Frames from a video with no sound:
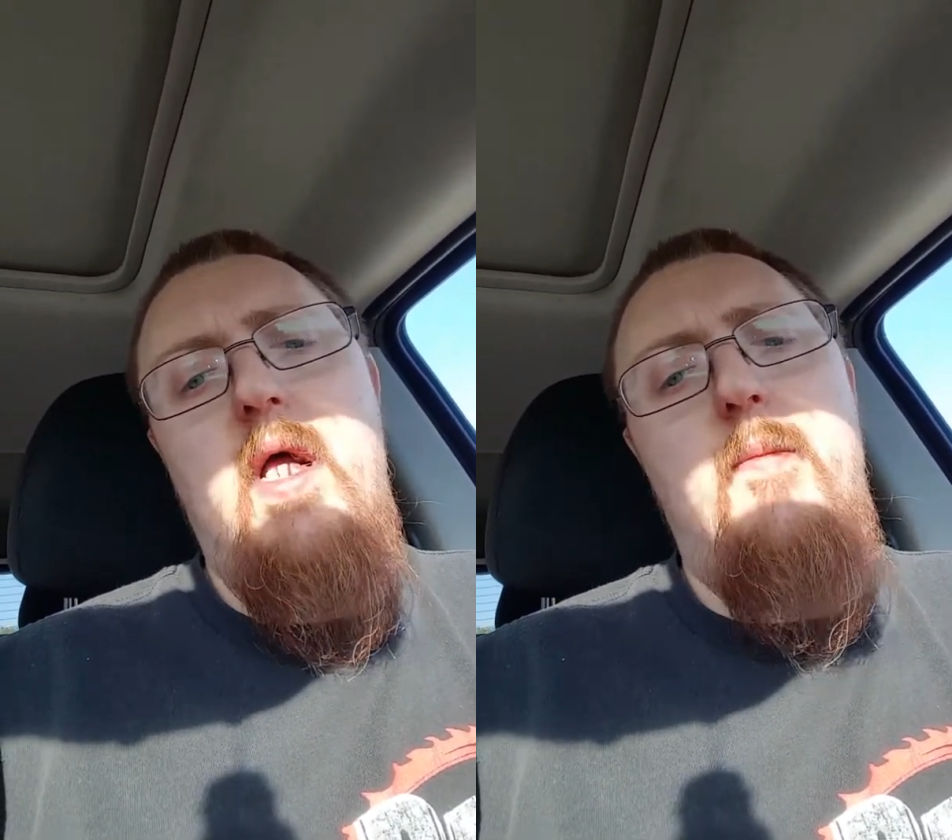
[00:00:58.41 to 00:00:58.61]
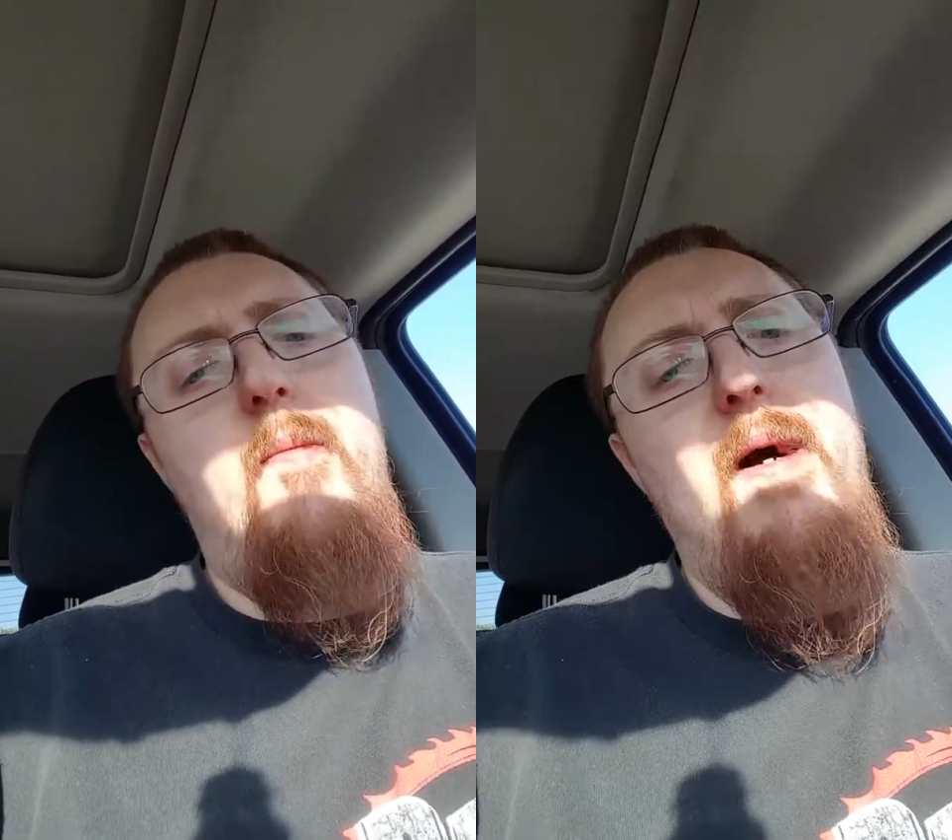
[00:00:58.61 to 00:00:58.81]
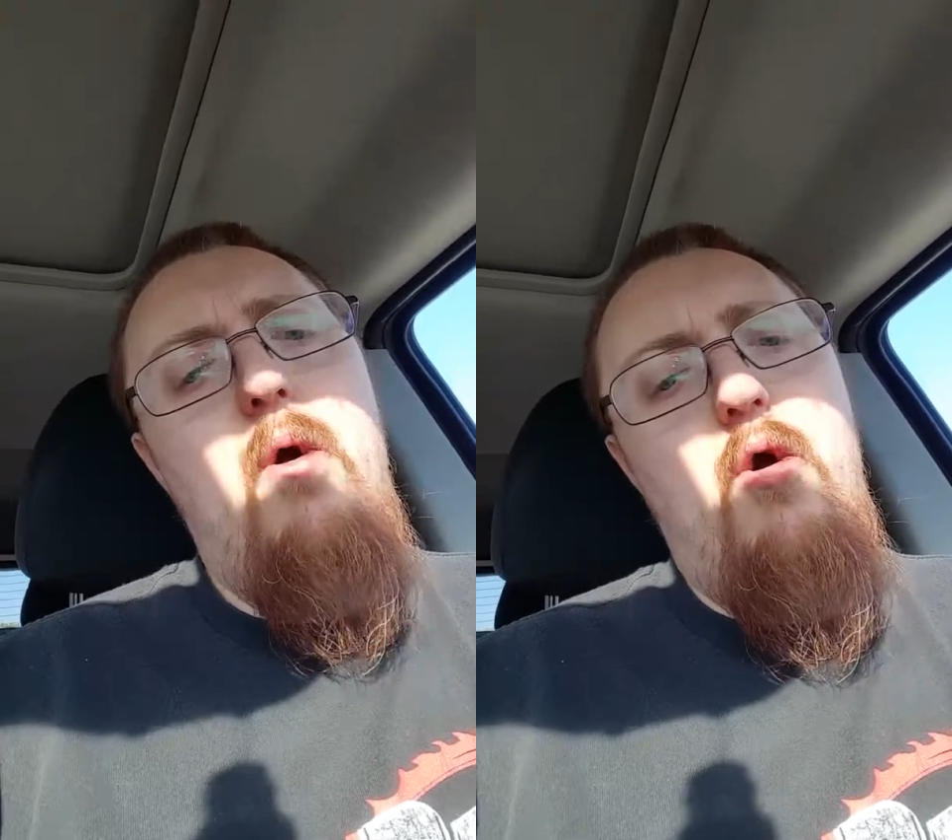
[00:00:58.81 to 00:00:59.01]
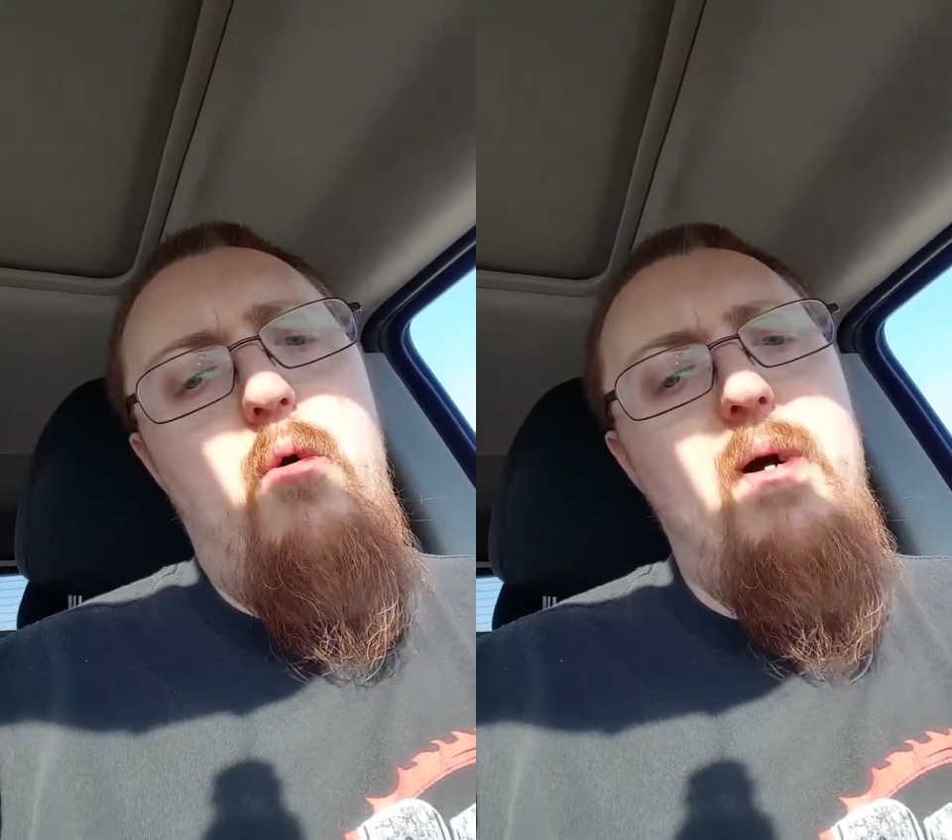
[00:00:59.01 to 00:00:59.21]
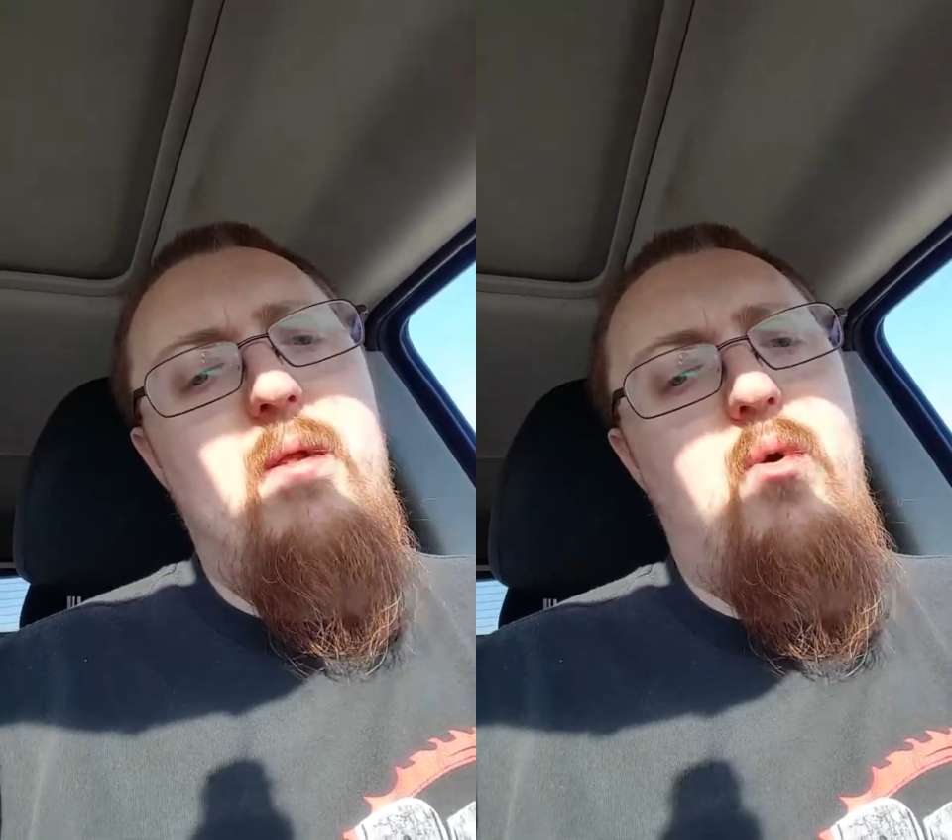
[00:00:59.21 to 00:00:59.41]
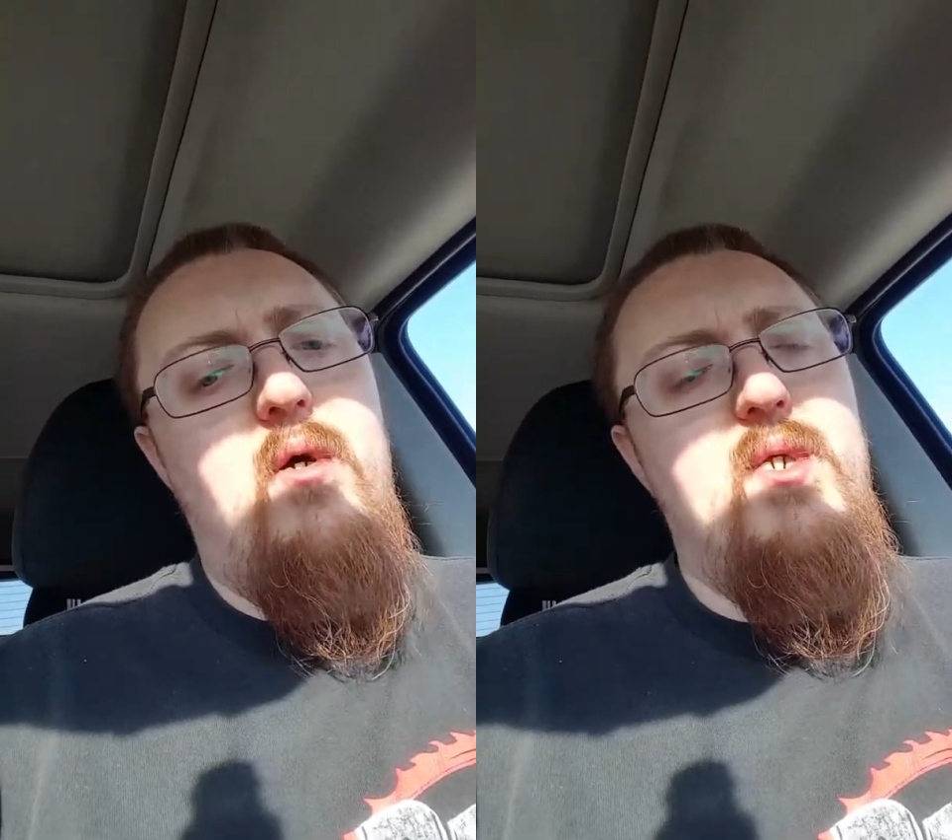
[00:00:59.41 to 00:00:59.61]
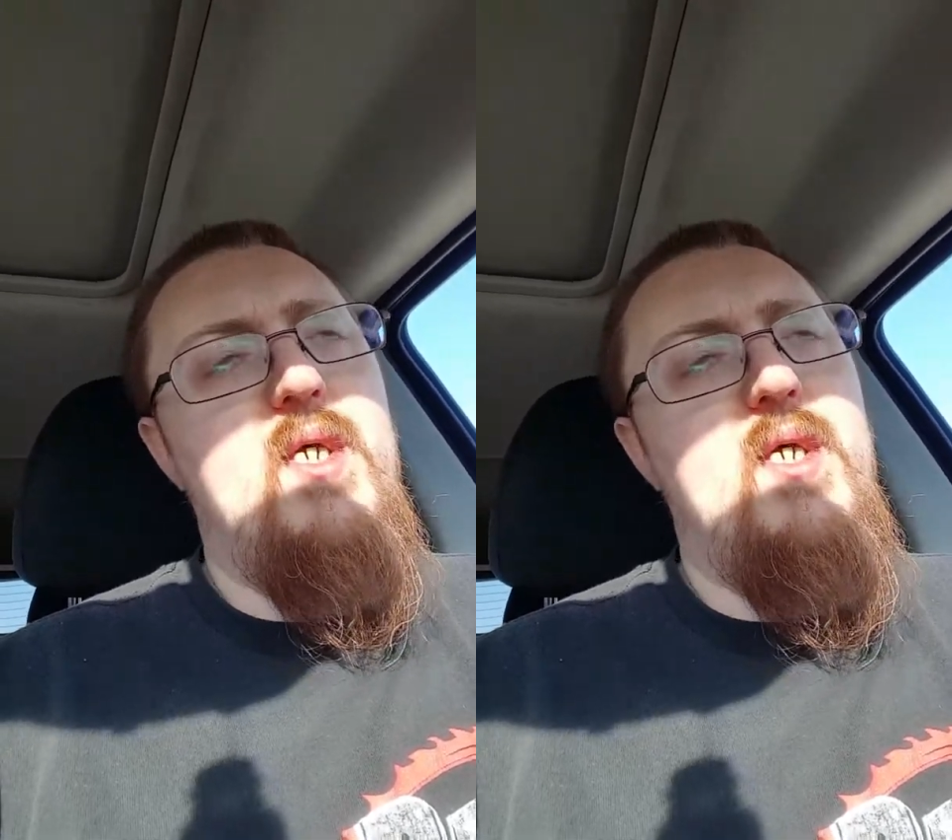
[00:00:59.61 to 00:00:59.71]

I'll be going back to work on